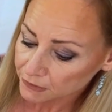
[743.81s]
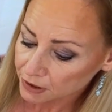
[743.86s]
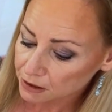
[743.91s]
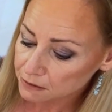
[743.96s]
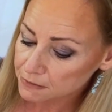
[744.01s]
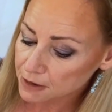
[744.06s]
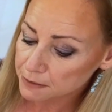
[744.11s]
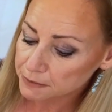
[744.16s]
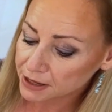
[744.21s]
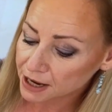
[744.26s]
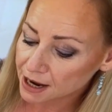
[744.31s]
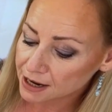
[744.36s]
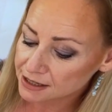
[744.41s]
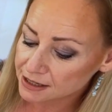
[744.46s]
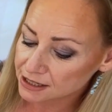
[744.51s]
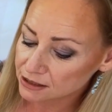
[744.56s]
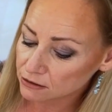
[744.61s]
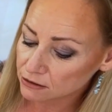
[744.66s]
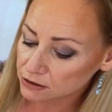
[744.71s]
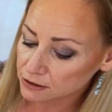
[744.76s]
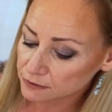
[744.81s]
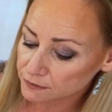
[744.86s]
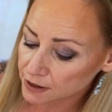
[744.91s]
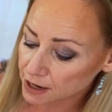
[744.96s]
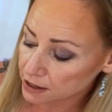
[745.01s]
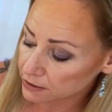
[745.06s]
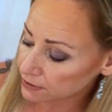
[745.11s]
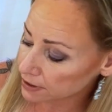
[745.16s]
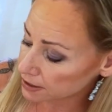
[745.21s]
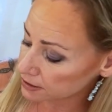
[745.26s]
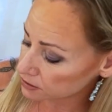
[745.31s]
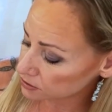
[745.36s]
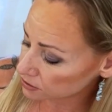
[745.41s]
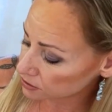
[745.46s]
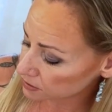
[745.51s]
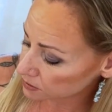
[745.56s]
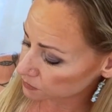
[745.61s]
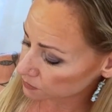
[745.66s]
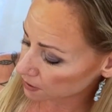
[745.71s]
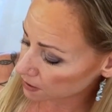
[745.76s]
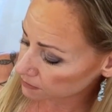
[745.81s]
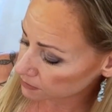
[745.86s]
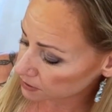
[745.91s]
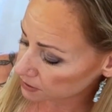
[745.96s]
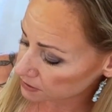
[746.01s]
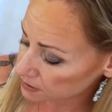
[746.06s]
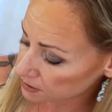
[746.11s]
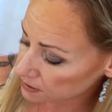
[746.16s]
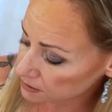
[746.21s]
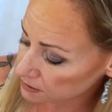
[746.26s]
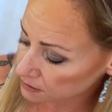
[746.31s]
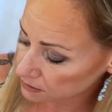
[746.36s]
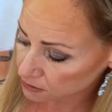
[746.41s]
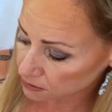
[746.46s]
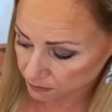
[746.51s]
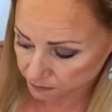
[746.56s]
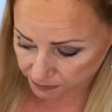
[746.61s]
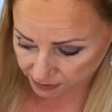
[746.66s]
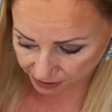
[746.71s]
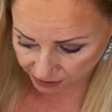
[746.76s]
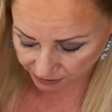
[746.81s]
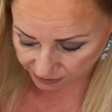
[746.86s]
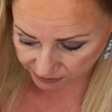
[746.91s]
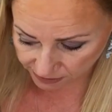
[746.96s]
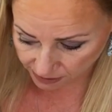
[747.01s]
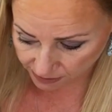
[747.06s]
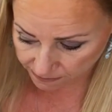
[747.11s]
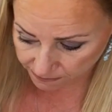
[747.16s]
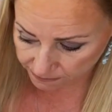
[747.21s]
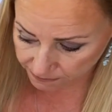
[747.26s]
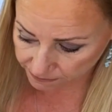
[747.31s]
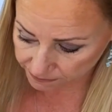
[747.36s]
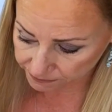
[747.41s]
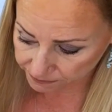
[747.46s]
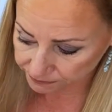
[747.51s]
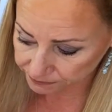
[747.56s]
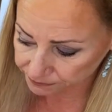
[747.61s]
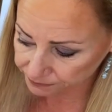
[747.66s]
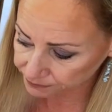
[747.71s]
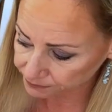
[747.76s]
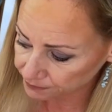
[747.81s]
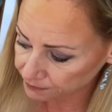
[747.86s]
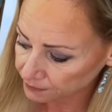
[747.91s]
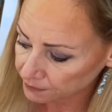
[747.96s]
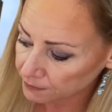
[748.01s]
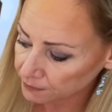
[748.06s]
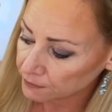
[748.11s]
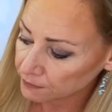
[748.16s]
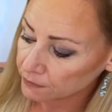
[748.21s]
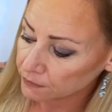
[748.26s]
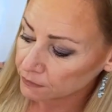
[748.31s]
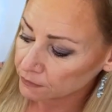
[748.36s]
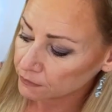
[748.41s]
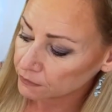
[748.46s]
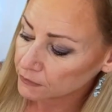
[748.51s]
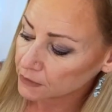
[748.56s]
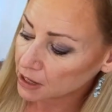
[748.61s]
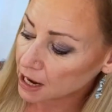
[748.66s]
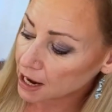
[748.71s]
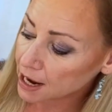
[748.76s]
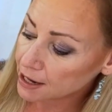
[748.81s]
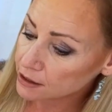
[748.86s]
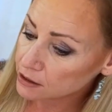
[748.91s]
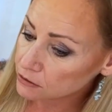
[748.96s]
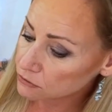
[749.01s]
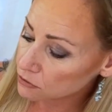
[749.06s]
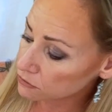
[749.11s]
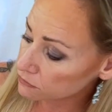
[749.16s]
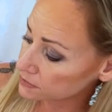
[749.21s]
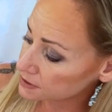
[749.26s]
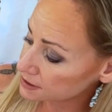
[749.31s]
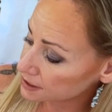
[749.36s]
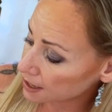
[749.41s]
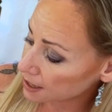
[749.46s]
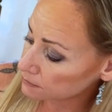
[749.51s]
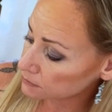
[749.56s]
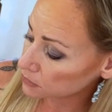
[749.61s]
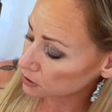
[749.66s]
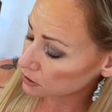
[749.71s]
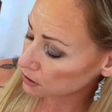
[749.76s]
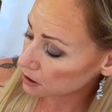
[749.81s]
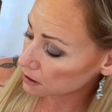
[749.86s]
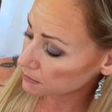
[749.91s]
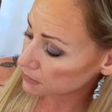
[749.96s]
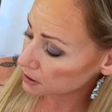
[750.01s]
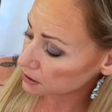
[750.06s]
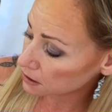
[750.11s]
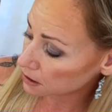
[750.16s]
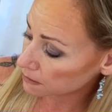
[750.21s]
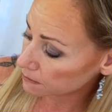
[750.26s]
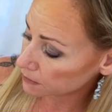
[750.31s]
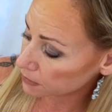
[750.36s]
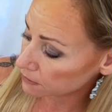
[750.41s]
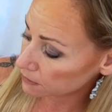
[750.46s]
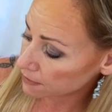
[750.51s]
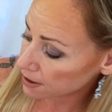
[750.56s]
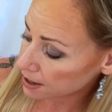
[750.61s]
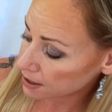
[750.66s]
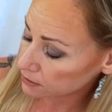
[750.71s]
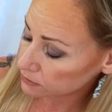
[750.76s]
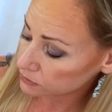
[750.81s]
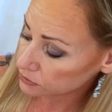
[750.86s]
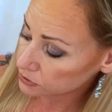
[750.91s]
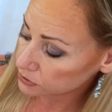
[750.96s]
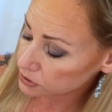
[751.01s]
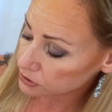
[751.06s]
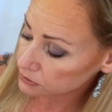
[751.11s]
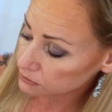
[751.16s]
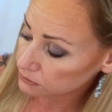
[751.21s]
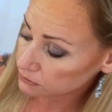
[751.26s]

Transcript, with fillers: It might be acting on your fiery energy as well, because there could be some anger or resentment coming up around